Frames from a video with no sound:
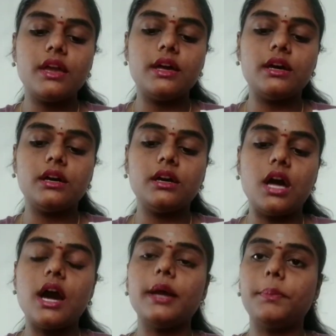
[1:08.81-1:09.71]

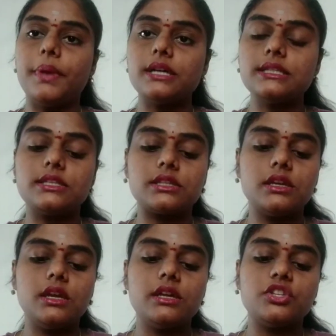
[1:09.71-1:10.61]
our past,
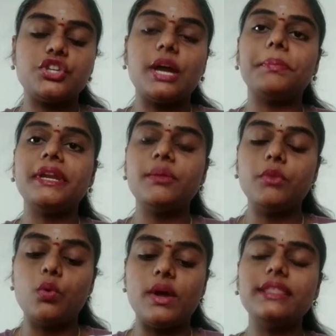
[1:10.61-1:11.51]
chapter
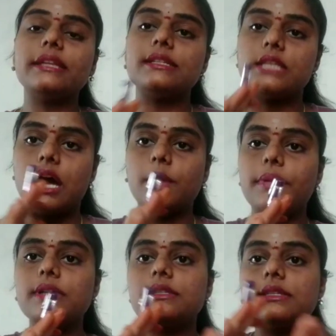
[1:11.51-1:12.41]
number 1, that is our
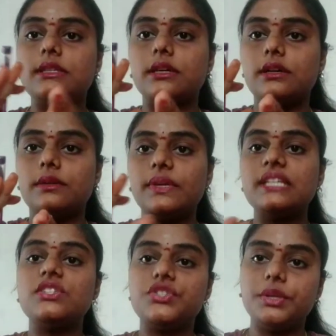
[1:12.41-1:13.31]
past is
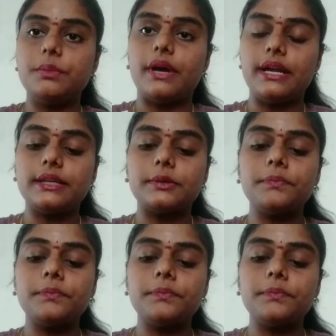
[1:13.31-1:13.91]
history part.